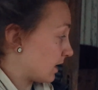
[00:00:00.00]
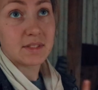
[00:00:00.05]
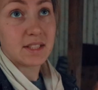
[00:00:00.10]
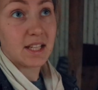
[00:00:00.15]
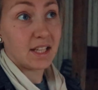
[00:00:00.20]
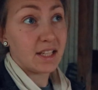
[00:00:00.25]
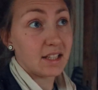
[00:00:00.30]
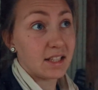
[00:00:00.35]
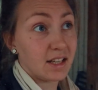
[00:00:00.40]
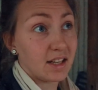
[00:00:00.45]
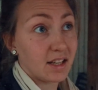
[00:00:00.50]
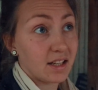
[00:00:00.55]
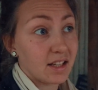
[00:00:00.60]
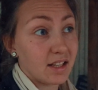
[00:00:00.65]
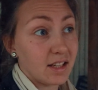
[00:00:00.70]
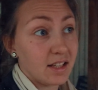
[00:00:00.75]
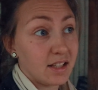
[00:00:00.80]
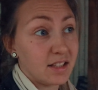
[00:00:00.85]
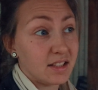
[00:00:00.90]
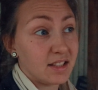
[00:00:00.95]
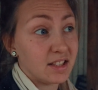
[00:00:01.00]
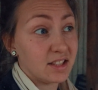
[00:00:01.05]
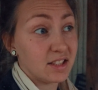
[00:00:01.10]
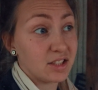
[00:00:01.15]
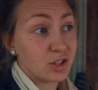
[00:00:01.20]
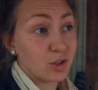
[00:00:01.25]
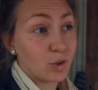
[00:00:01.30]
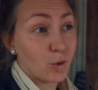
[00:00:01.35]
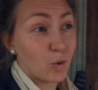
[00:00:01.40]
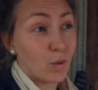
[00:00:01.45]
It's getting dark here
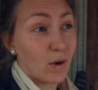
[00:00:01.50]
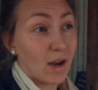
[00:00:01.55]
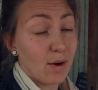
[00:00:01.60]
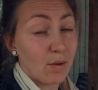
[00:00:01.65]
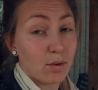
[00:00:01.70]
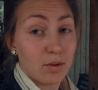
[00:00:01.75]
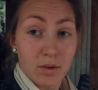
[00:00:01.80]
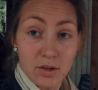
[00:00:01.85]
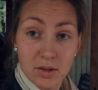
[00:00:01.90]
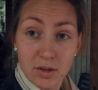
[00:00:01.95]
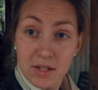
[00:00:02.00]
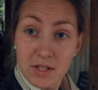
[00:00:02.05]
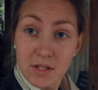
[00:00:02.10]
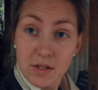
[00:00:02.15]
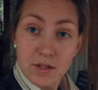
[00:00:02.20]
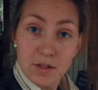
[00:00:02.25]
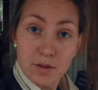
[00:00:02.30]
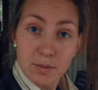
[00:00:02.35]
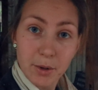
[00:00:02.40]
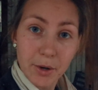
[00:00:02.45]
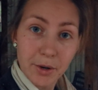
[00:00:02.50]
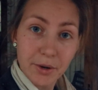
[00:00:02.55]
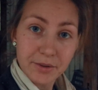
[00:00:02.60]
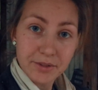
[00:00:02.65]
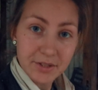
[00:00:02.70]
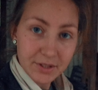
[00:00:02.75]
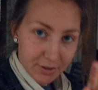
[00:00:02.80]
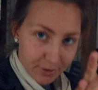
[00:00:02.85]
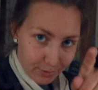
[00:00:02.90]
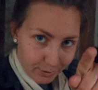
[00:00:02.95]
so I will continue tomorrow.
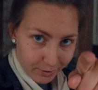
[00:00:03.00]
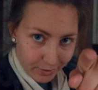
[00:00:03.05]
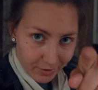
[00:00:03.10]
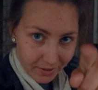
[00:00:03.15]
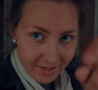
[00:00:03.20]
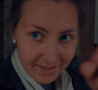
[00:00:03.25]
See you tomorrow